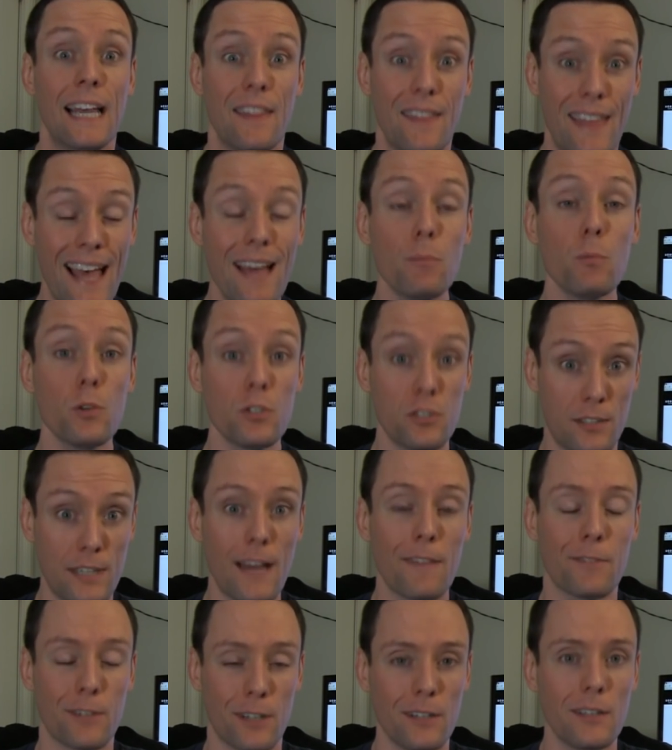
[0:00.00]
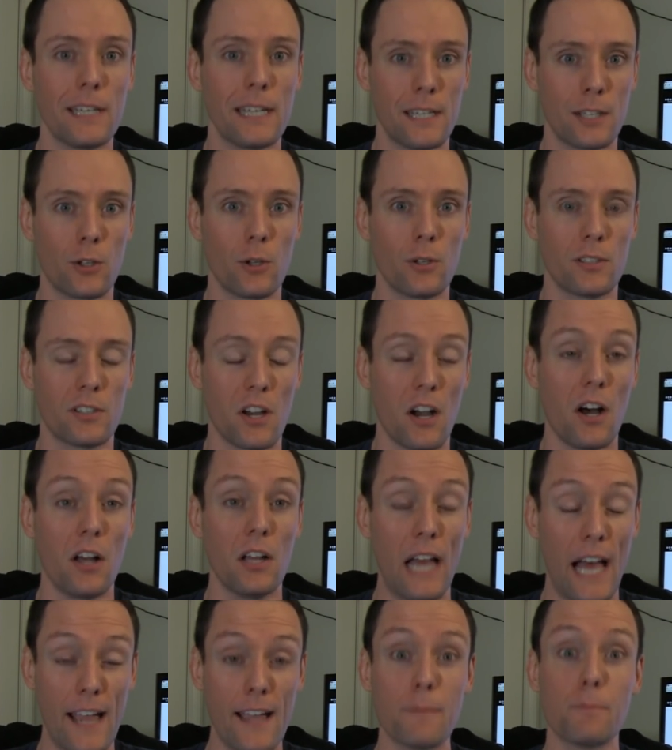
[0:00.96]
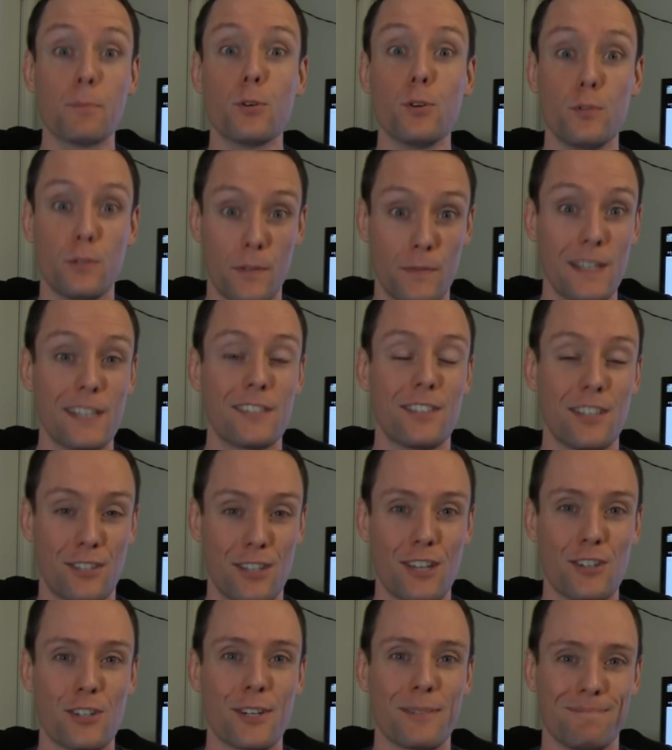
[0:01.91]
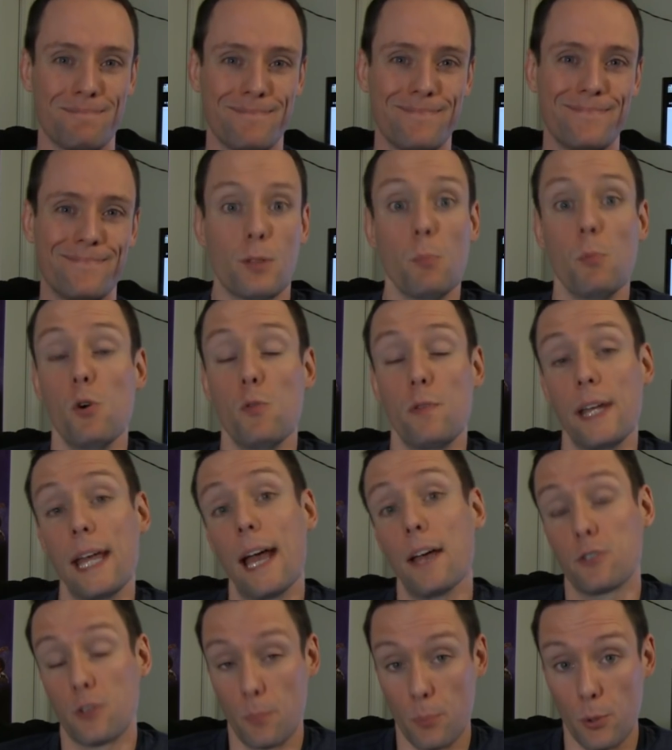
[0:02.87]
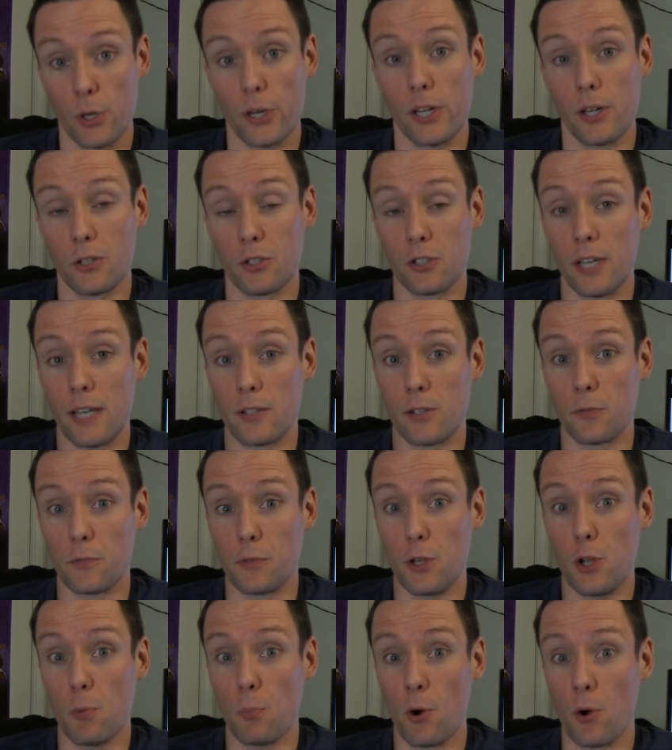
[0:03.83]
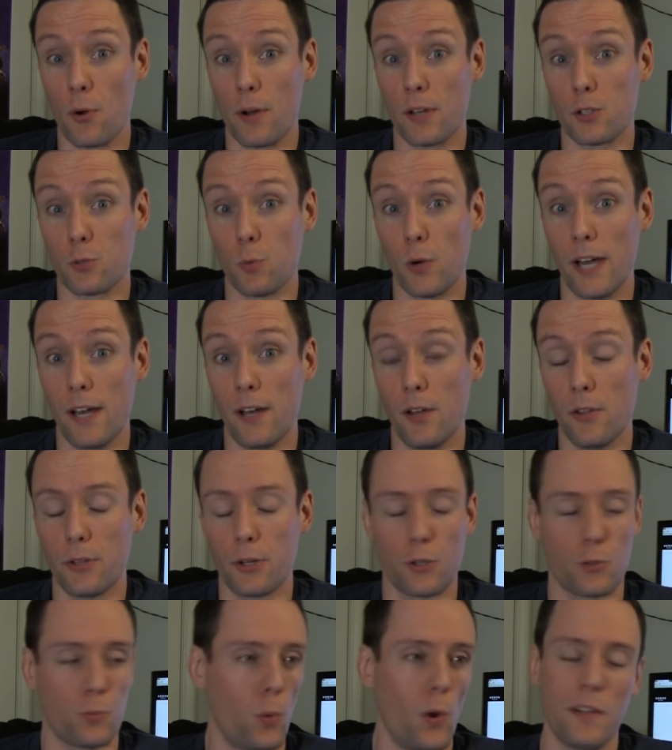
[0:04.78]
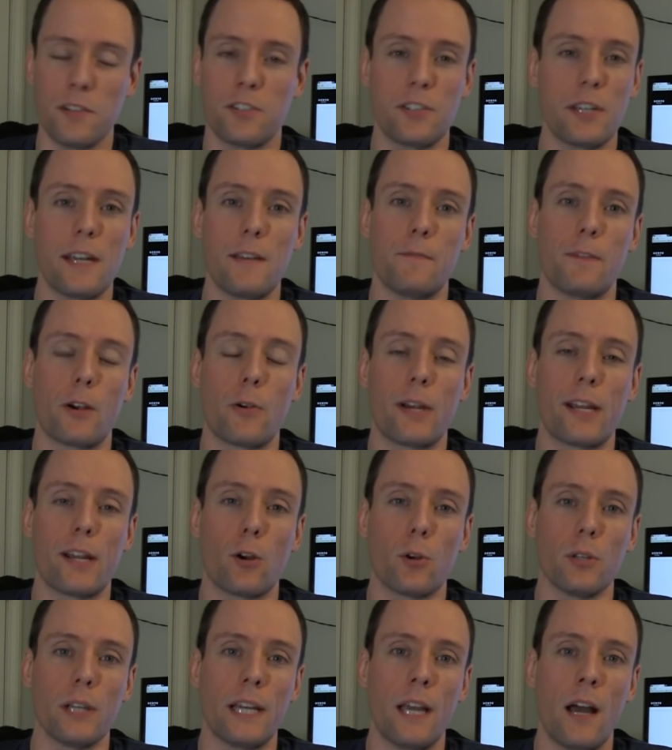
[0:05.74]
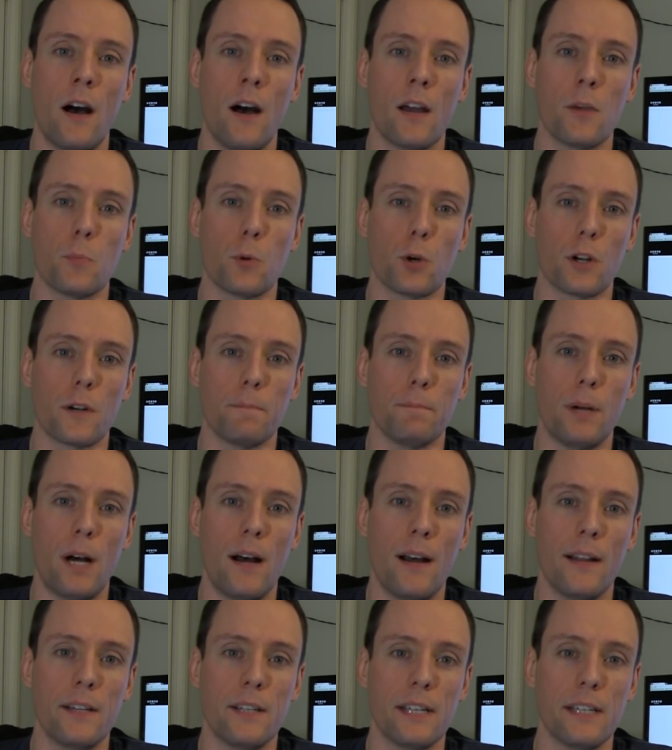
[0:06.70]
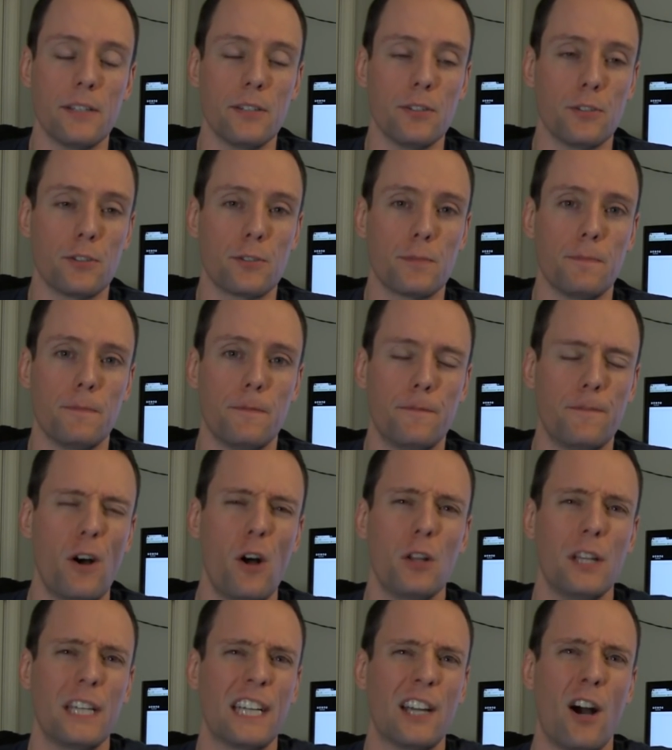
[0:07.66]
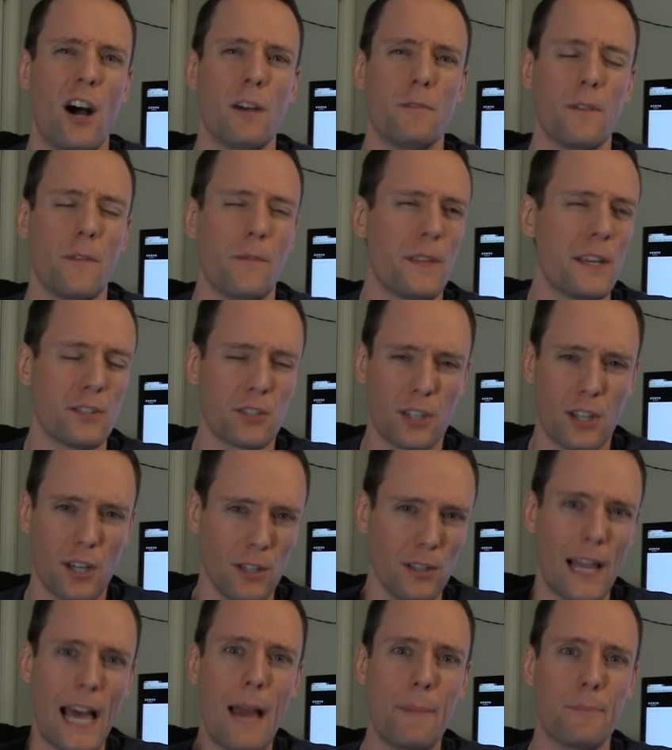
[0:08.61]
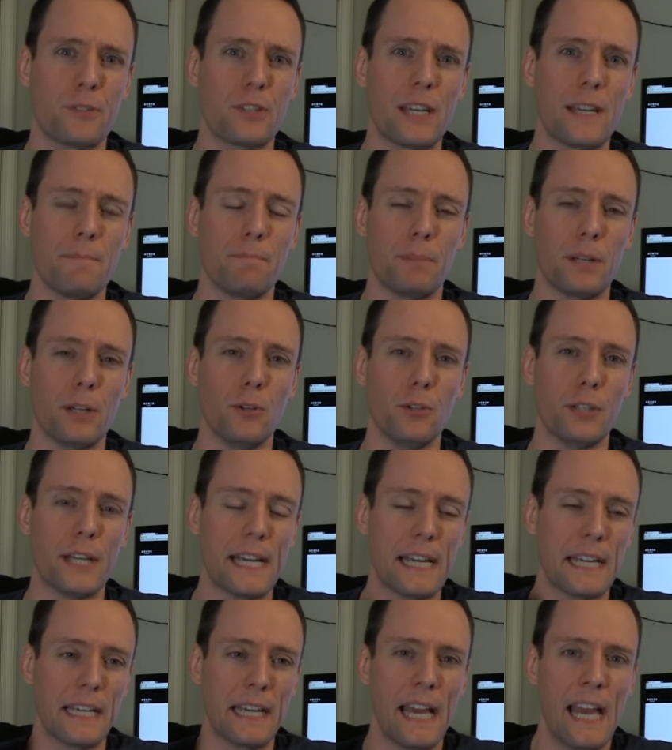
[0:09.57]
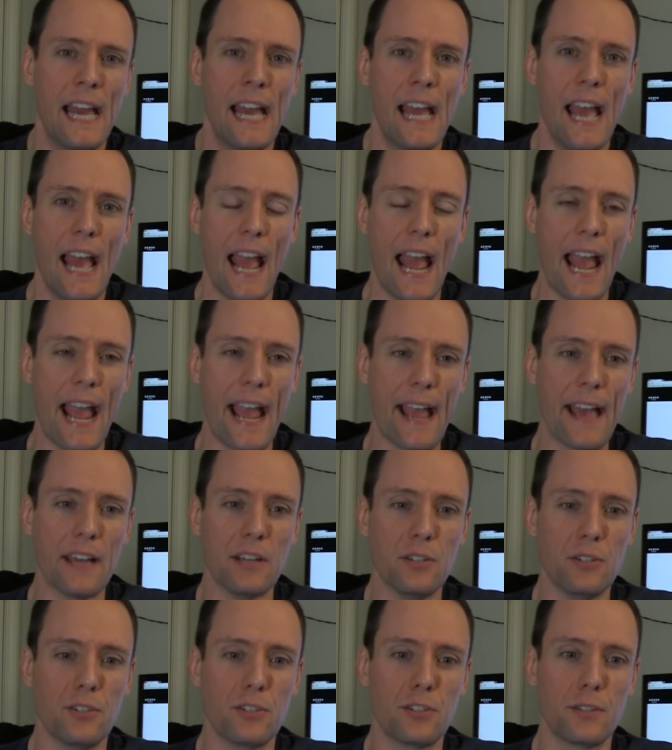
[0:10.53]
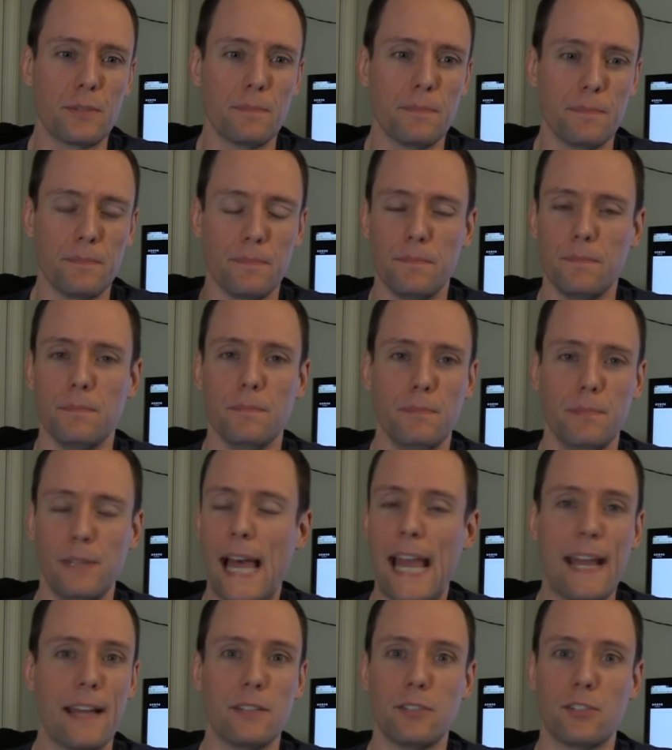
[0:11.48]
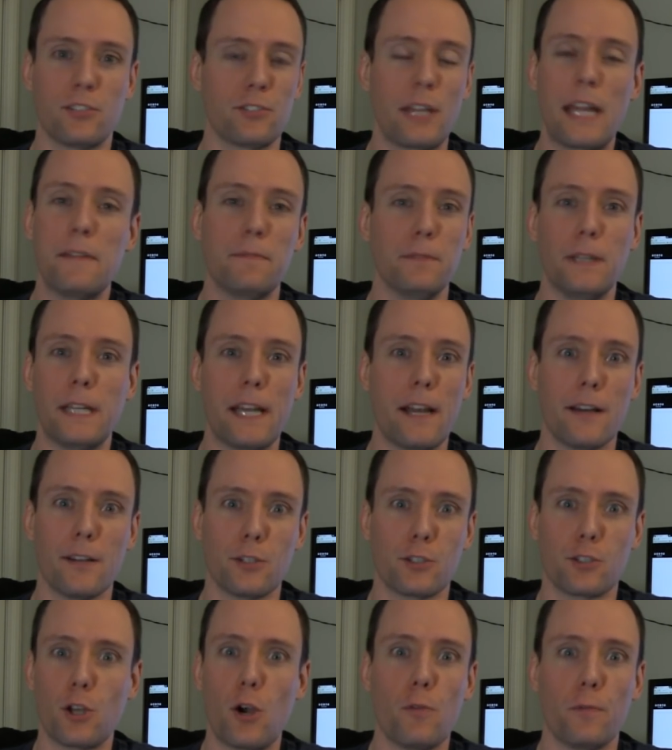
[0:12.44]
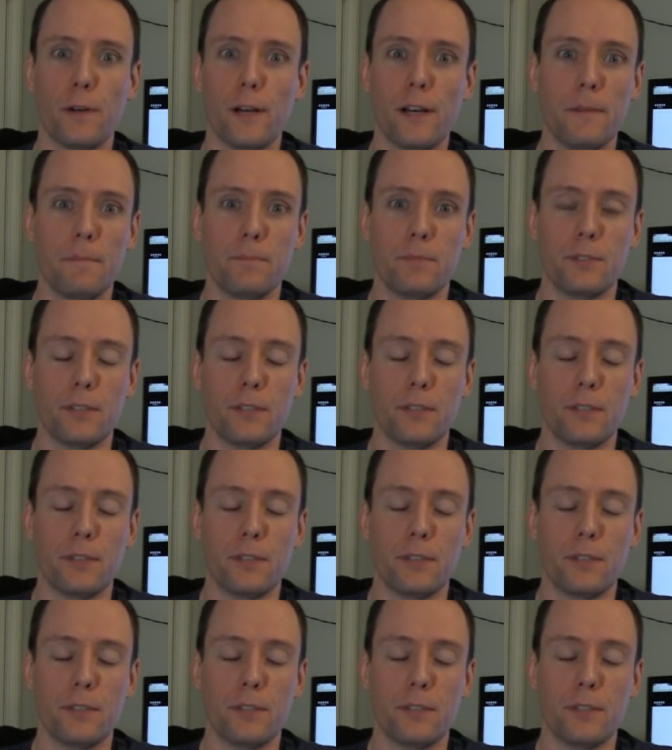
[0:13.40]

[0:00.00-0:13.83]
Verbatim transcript: that was definitely a good call. I approve of this decision. The movie has a pretty good sense of humor as well. There's one scene very early on where Bond is falling off of this collapsing building and lands safely on a sofa,